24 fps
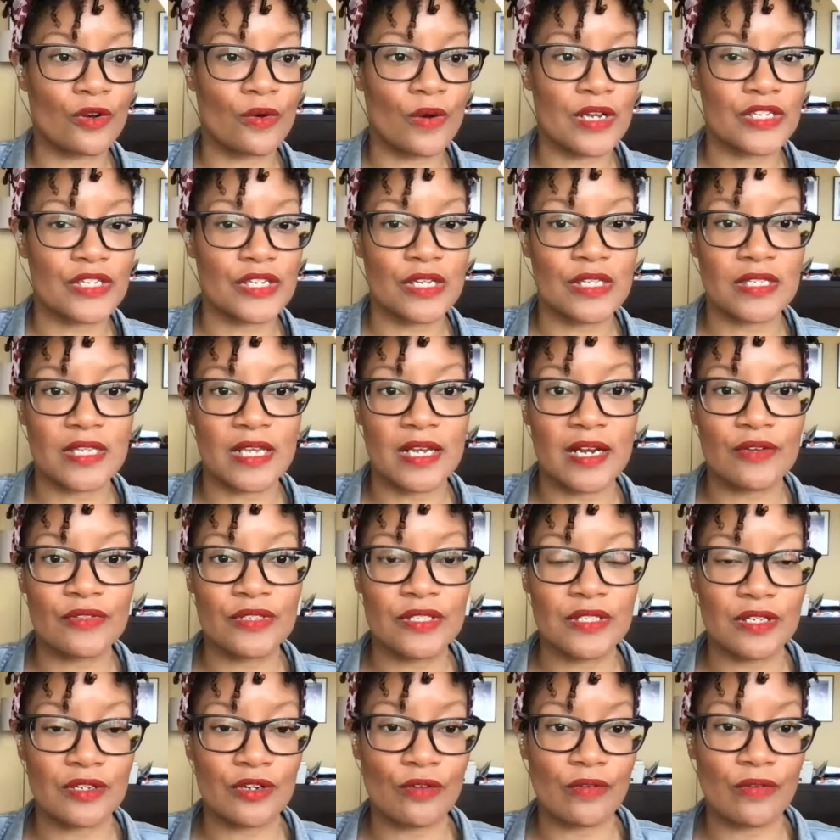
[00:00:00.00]
questions, and I'll
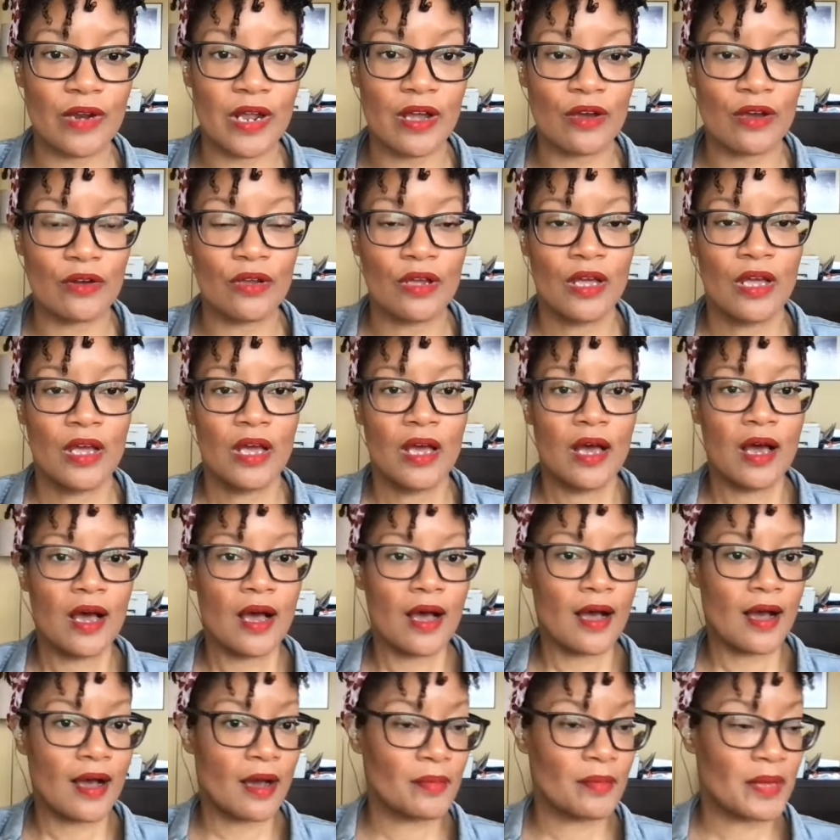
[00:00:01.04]
stick around
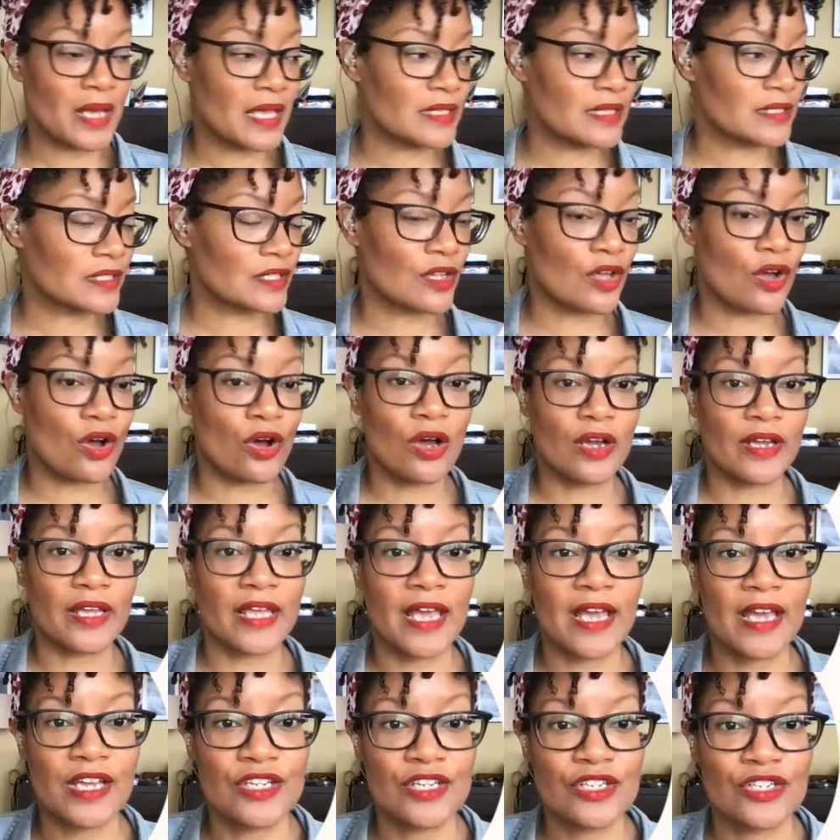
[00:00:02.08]
as long
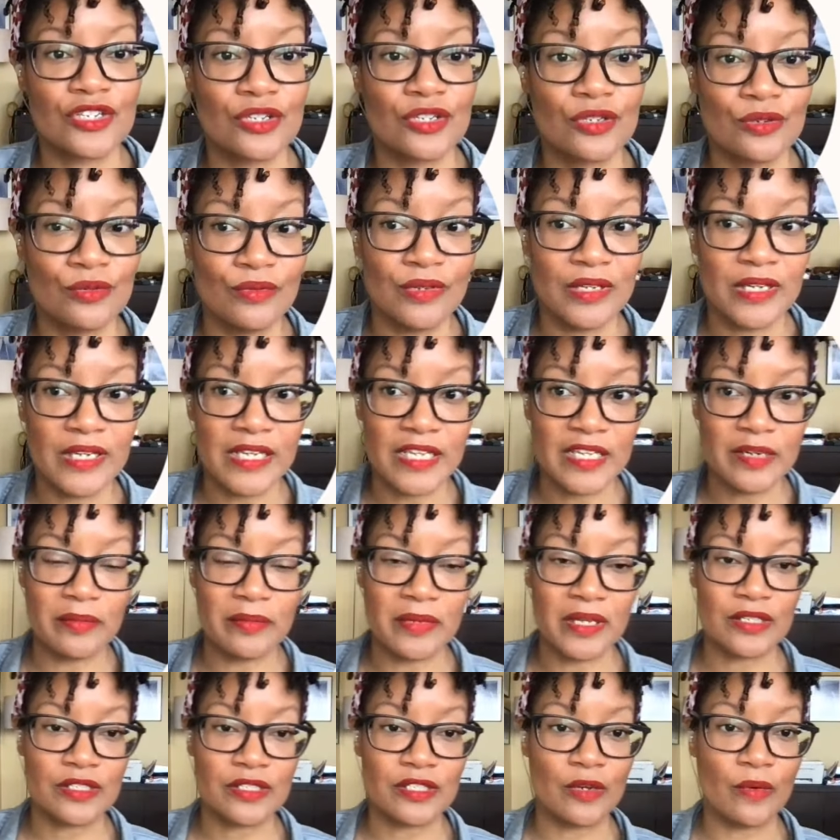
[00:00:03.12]
as you need
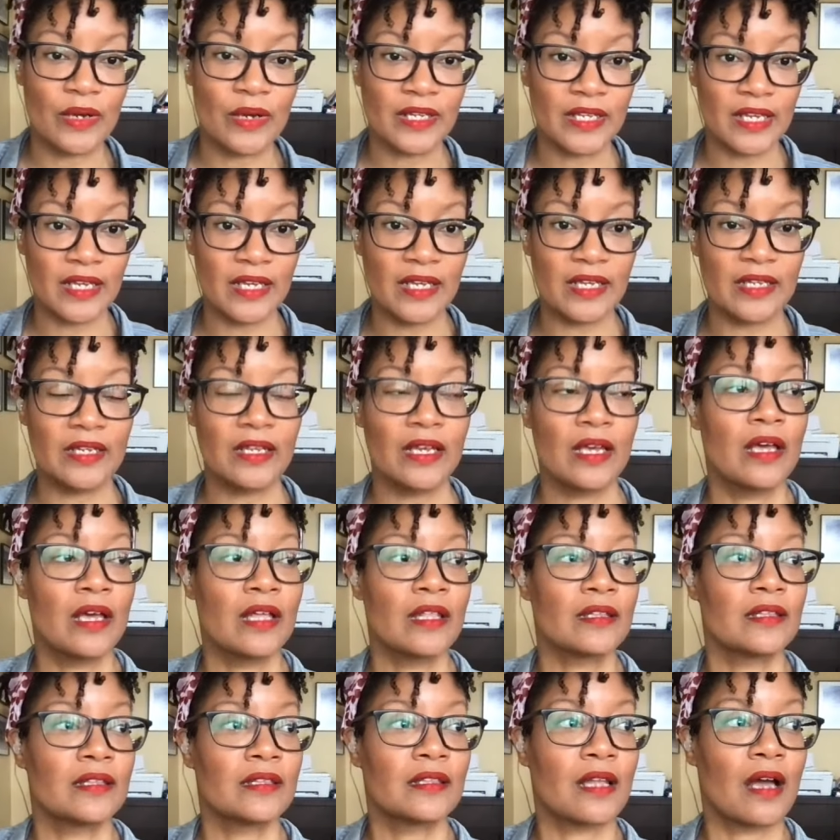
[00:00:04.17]
me. So again,
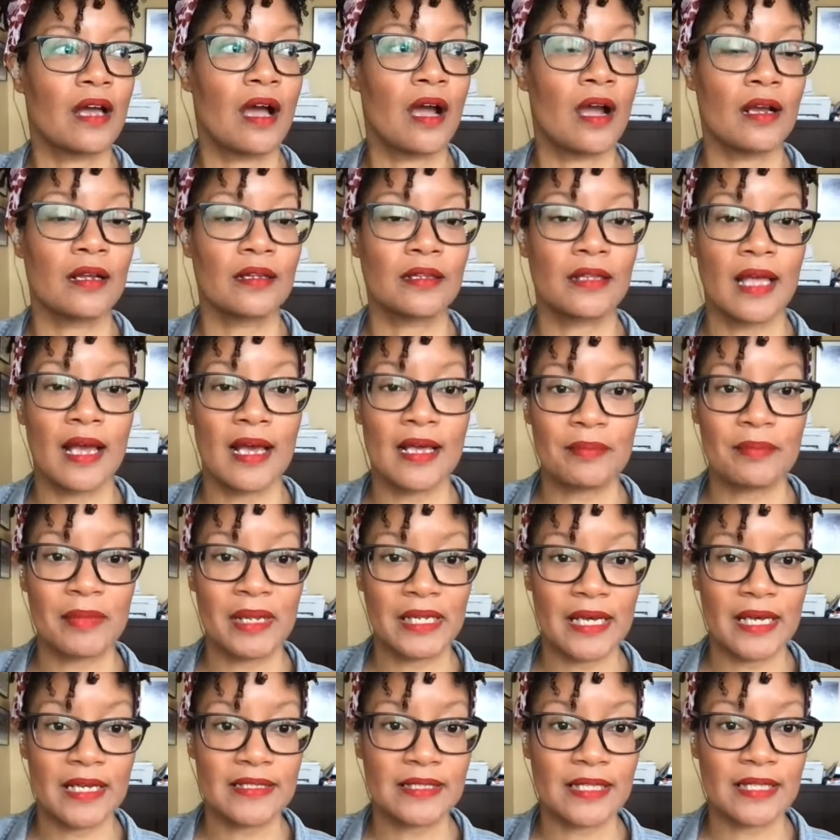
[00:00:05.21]
My
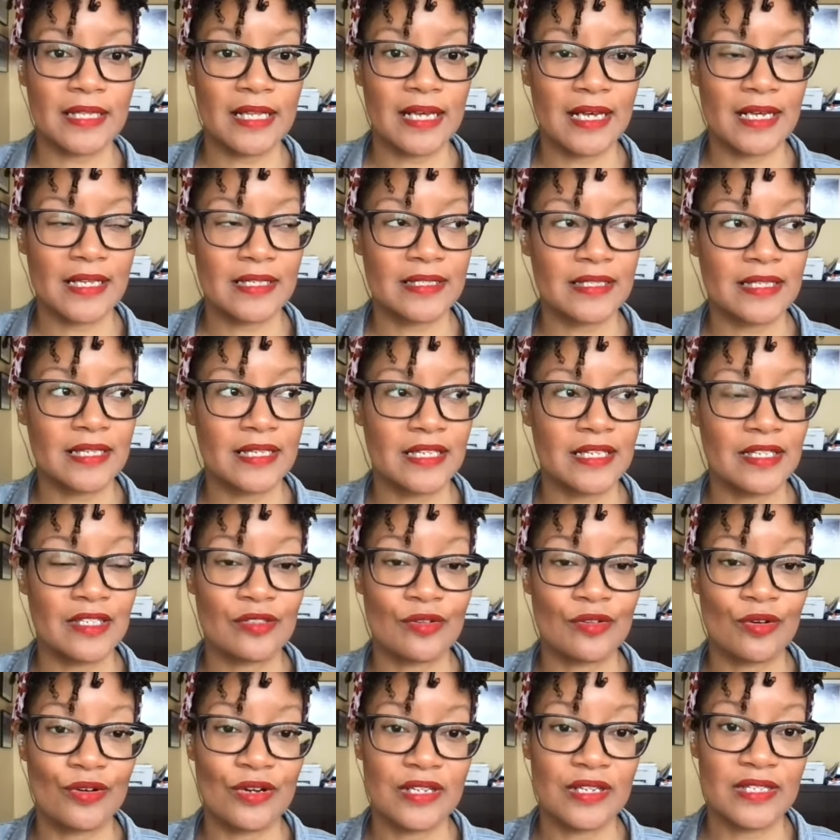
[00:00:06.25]
last class
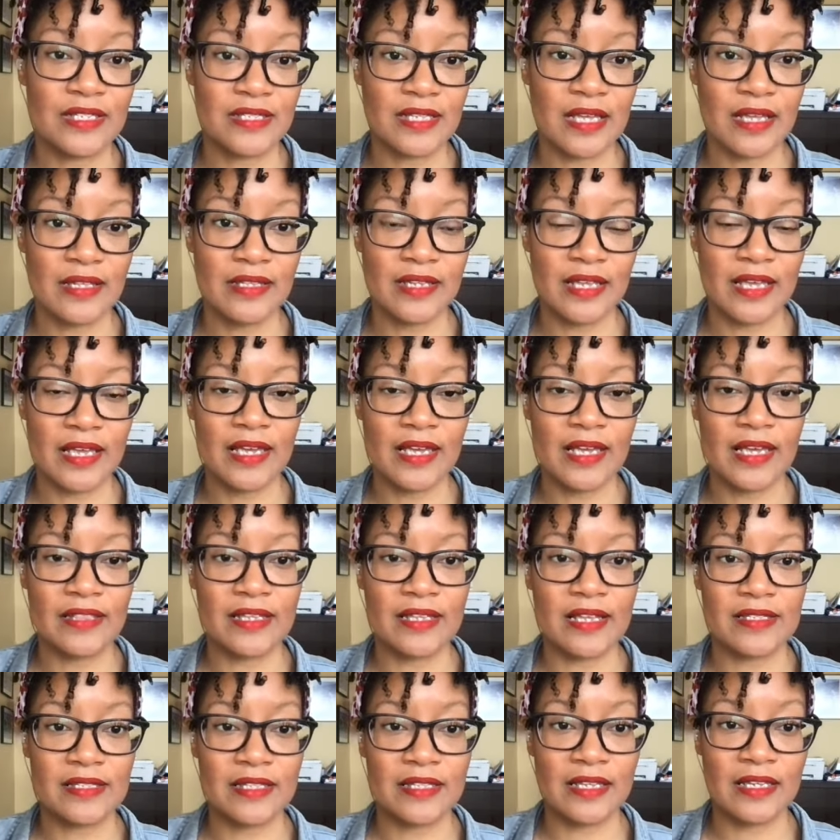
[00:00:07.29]
is on Sunday, and
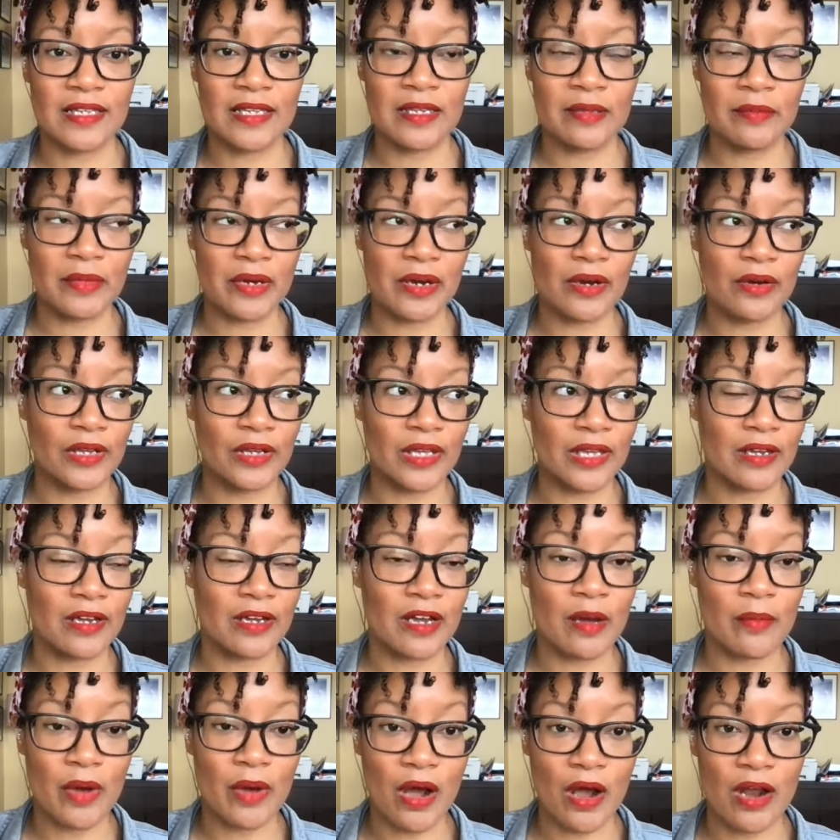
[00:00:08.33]
that's the email
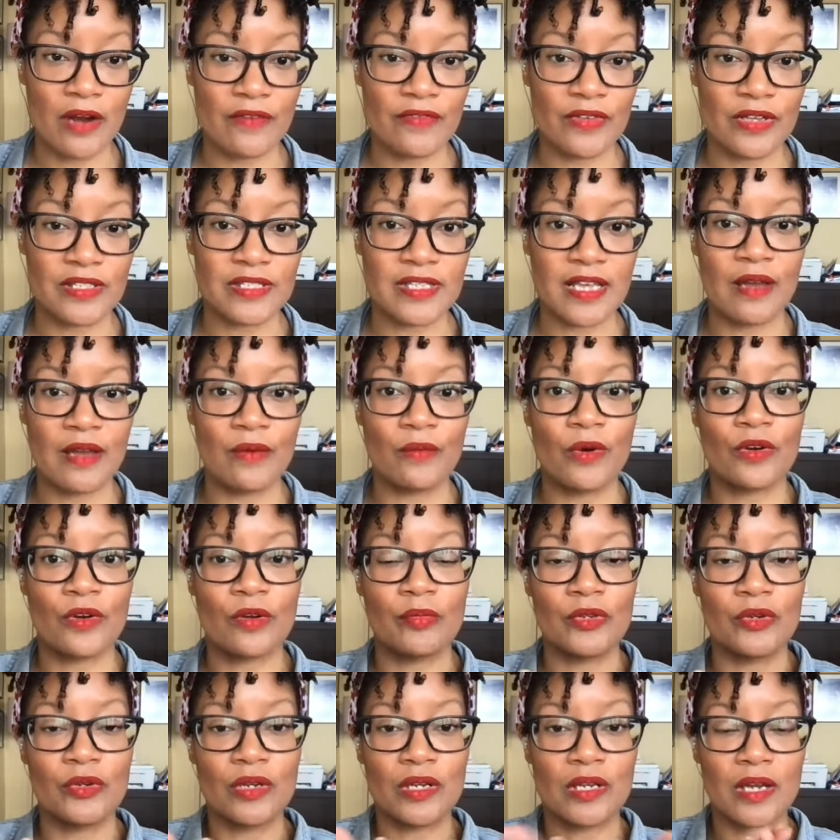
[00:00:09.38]
income harvest. I
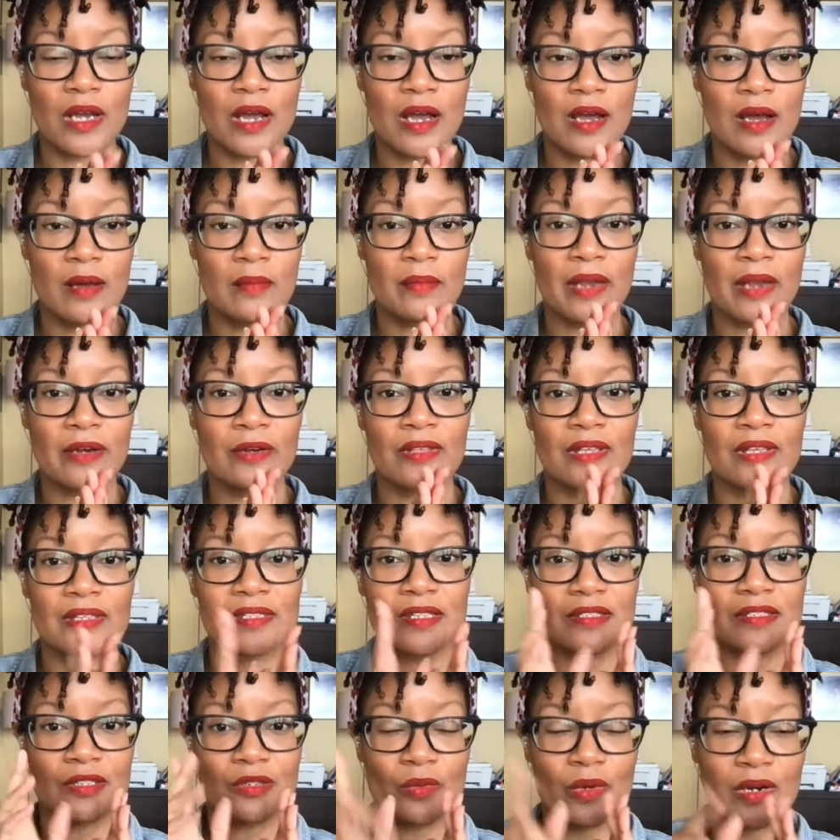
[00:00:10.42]
welcome you to come. I know that
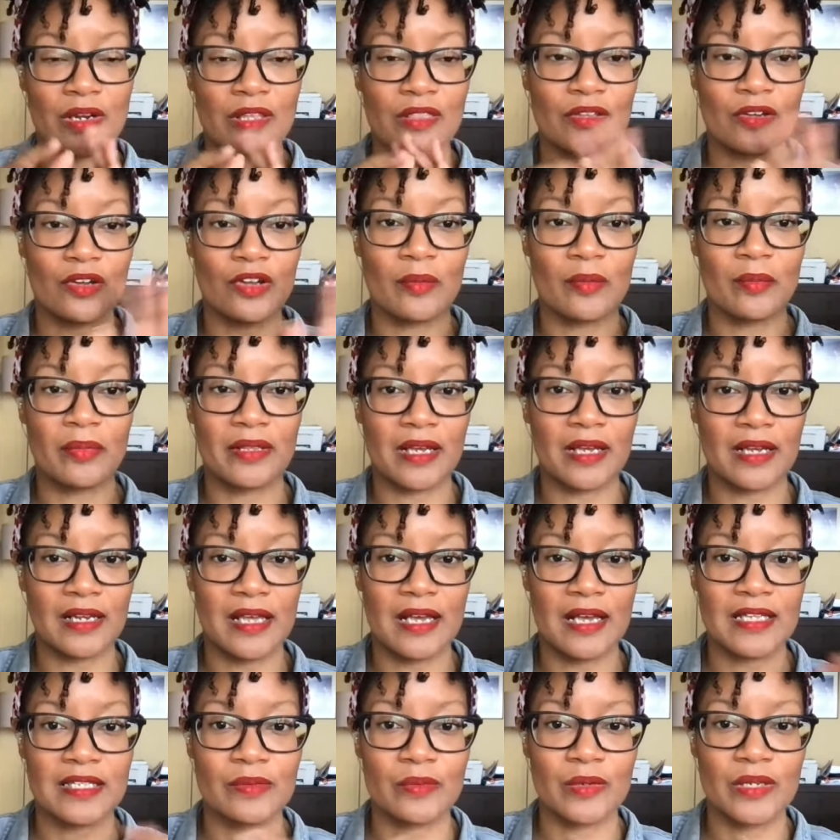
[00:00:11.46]
says the 23rd, that
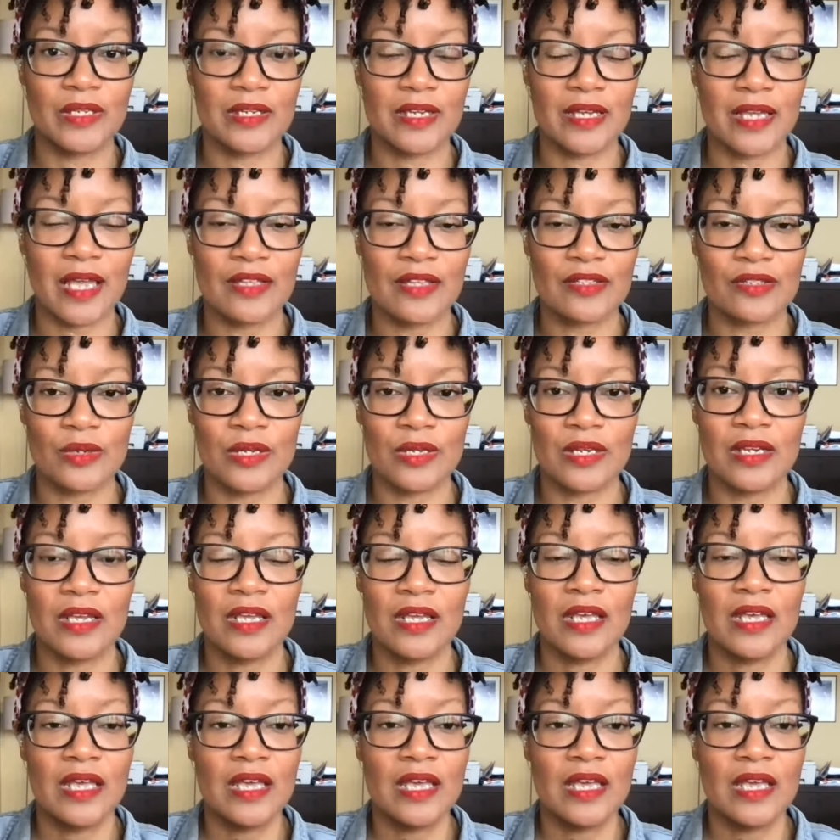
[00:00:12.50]
class, we canceled it.